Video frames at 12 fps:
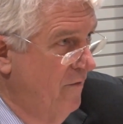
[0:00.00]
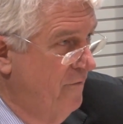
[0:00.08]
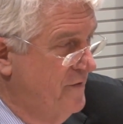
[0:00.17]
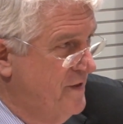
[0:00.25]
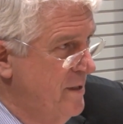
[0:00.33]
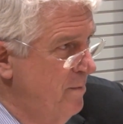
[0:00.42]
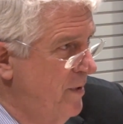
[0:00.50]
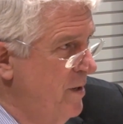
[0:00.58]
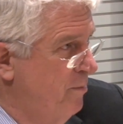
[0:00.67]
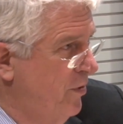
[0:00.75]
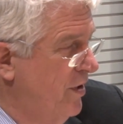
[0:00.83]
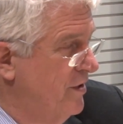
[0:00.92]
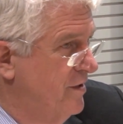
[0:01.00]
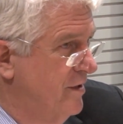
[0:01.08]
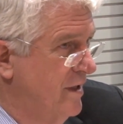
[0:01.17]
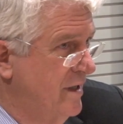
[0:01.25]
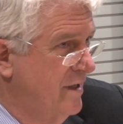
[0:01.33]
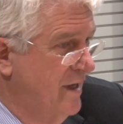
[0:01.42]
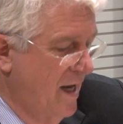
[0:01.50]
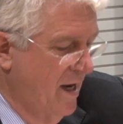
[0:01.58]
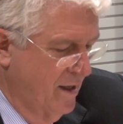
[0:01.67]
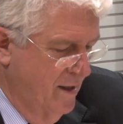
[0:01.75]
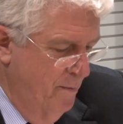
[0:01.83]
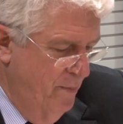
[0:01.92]
Simply put, there
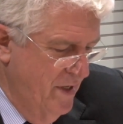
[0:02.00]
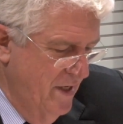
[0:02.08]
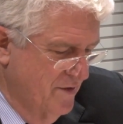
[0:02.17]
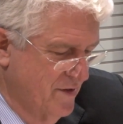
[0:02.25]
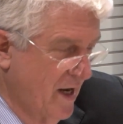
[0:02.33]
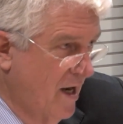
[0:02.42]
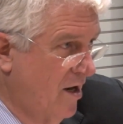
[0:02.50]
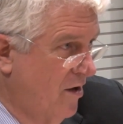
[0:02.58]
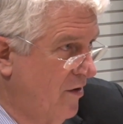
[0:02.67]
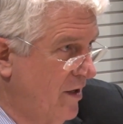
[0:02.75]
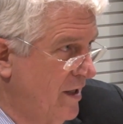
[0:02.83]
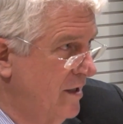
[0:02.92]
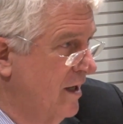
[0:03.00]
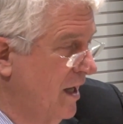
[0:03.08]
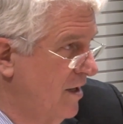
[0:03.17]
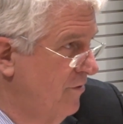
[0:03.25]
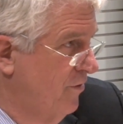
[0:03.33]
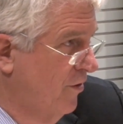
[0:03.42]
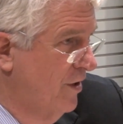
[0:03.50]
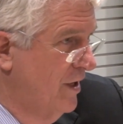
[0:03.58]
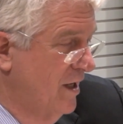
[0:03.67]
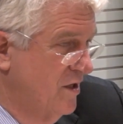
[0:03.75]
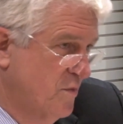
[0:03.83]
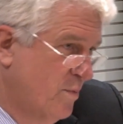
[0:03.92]
are companies now in
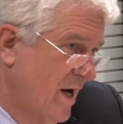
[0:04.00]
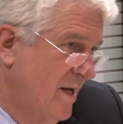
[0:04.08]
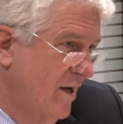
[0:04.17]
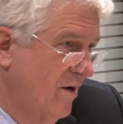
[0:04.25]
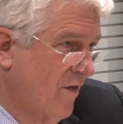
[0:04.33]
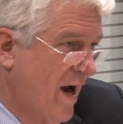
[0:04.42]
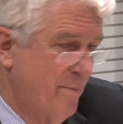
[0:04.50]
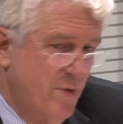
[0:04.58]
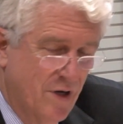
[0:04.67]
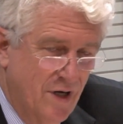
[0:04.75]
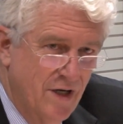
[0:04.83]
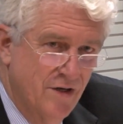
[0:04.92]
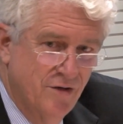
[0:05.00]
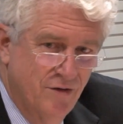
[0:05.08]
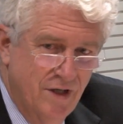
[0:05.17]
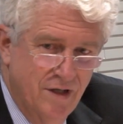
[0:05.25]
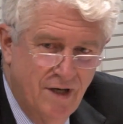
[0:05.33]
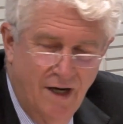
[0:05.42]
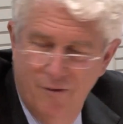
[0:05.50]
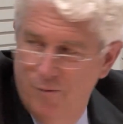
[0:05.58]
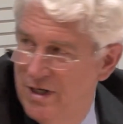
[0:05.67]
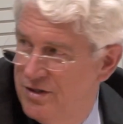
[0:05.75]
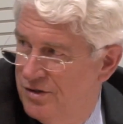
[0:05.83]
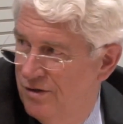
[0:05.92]
California and spreading rapidly to the entire
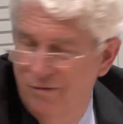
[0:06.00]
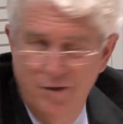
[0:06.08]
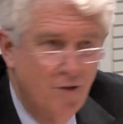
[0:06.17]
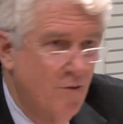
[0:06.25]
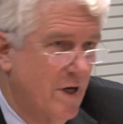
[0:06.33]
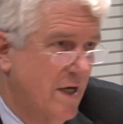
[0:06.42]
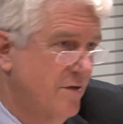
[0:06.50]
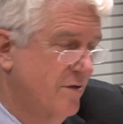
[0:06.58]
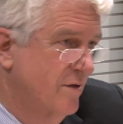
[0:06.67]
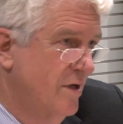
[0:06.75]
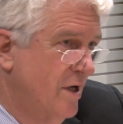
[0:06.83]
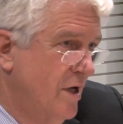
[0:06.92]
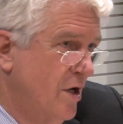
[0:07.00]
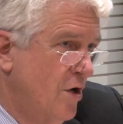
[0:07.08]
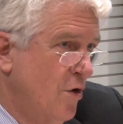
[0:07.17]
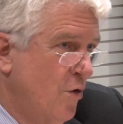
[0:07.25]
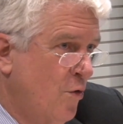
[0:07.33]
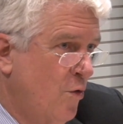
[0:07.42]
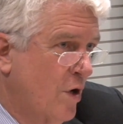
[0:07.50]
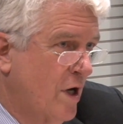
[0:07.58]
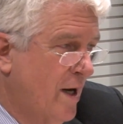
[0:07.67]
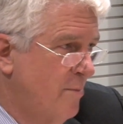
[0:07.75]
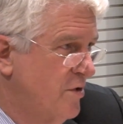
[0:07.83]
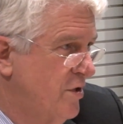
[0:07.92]
west of the US who
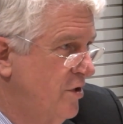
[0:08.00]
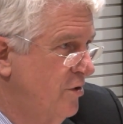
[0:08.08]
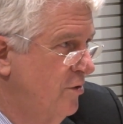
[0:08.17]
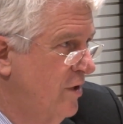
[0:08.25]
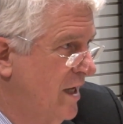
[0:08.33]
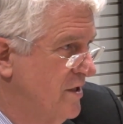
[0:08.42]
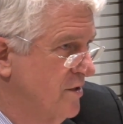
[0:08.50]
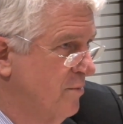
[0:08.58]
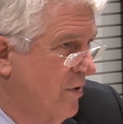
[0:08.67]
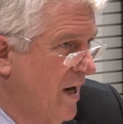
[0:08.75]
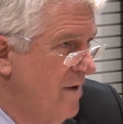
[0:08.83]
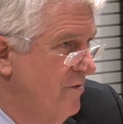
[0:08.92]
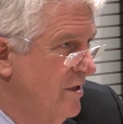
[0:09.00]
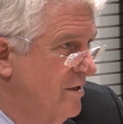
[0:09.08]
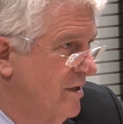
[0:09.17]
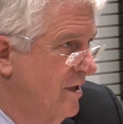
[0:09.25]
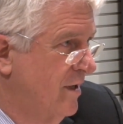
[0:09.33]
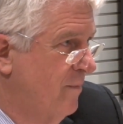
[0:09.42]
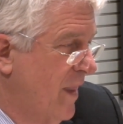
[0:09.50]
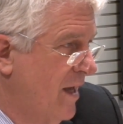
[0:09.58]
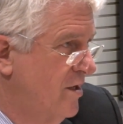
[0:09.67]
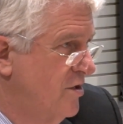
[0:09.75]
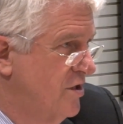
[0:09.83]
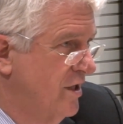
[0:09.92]
come to you as a private
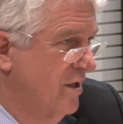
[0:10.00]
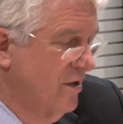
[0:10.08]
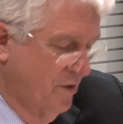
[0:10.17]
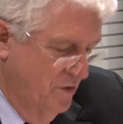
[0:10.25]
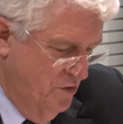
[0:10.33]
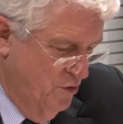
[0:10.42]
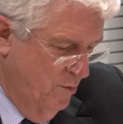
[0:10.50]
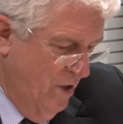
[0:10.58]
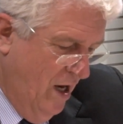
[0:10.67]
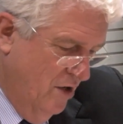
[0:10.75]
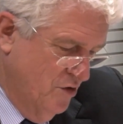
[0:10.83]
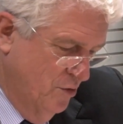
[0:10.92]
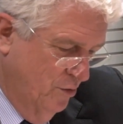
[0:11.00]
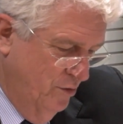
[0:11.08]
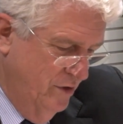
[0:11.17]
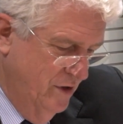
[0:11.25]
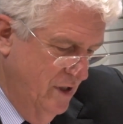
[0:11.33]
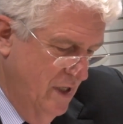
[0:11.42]
energy consumer household.